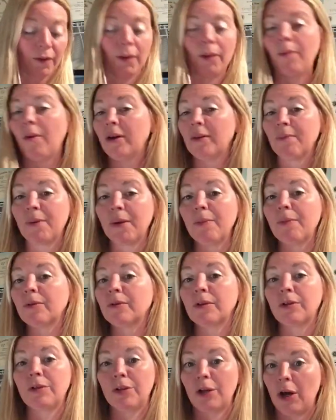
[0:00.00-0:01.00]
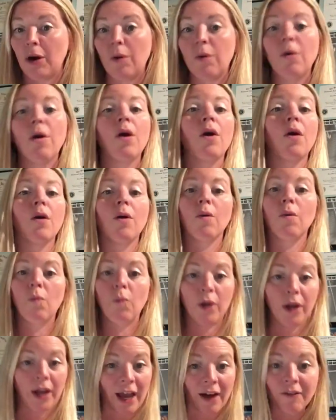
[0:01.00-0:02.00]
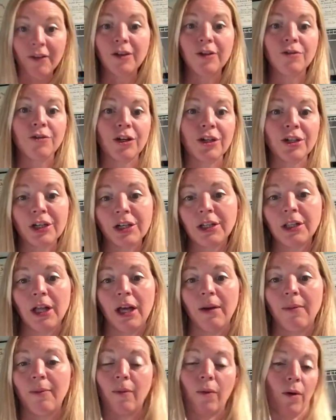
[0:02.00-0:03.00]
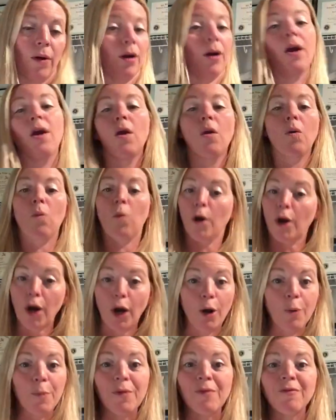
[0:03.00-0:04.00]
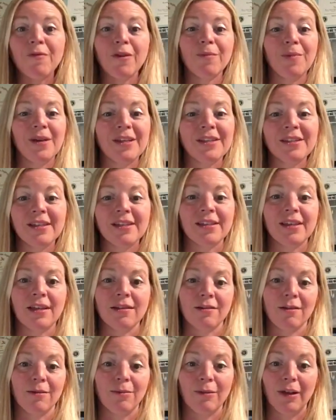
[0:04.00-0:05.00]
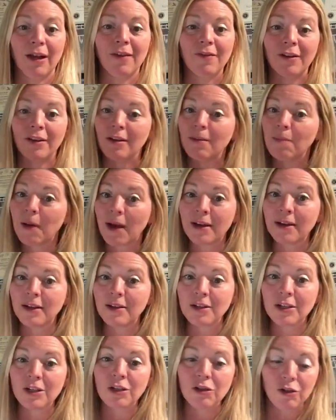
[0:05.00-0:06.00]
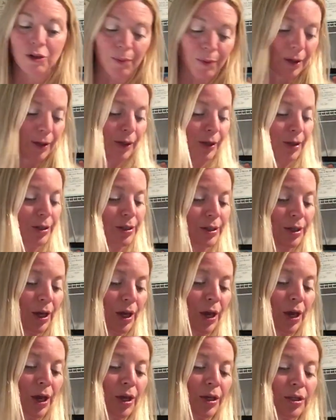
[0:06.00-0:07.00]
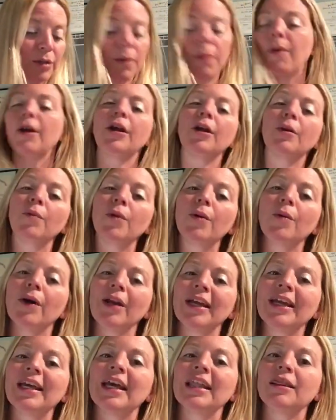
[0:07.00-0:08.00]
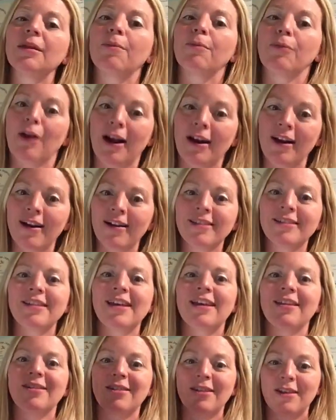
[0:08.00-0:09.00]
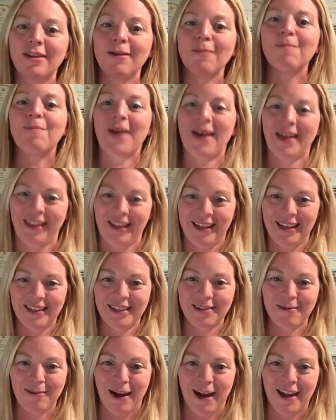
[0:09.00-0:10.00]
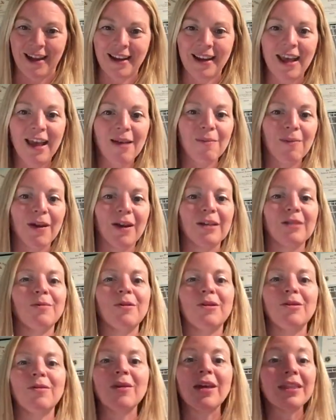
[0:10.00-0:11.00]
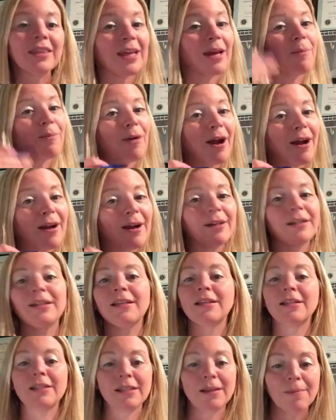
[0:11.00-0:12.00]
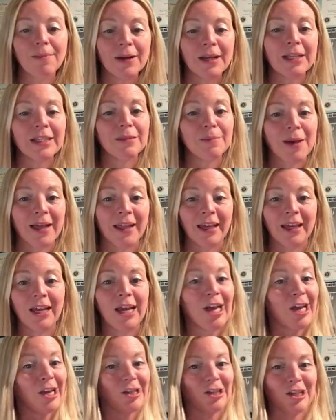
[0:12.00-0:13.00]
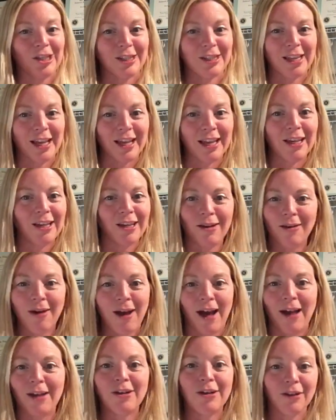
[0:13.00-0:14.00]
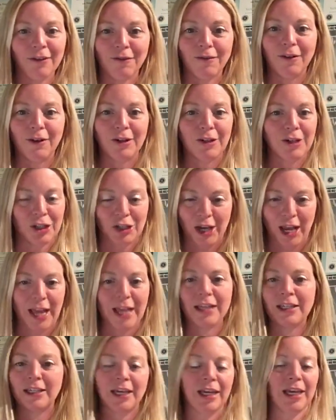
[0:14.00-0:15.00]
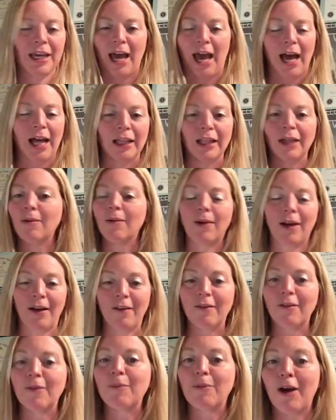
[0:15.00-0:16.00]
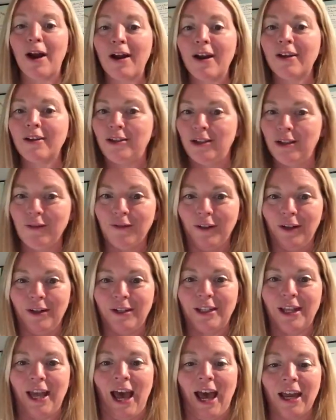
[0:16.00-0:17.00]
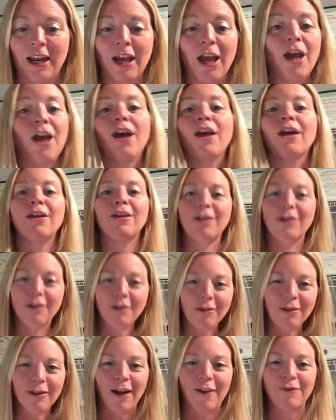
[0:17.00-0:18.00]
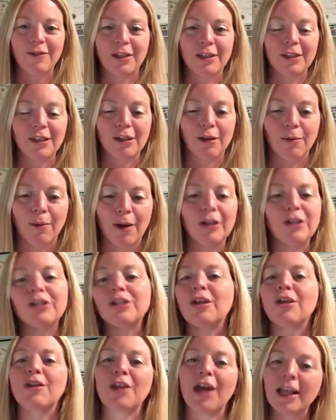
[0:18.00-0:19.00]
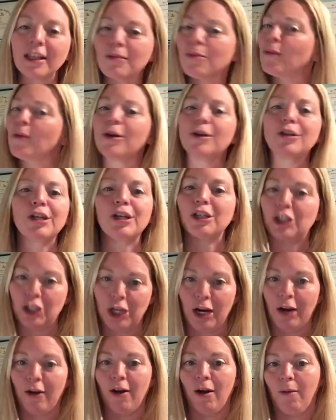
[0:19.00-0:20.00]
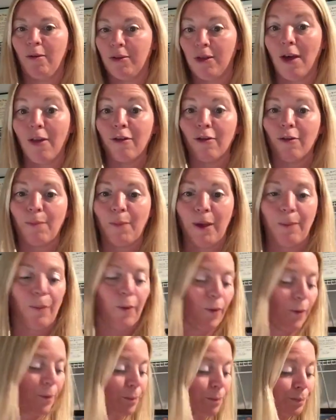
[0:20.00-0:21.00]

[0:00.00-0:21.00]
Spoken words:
We want people to know we have a nutrition club or we're open for business as Herbalife independent distributors. So we want to get the products into their bellies, right? Because when you get that product into somebody's belly, just like you had your first shake, tea, aloe, whatever product you first had, you loved it so much. So that's what we're just sharing with other people.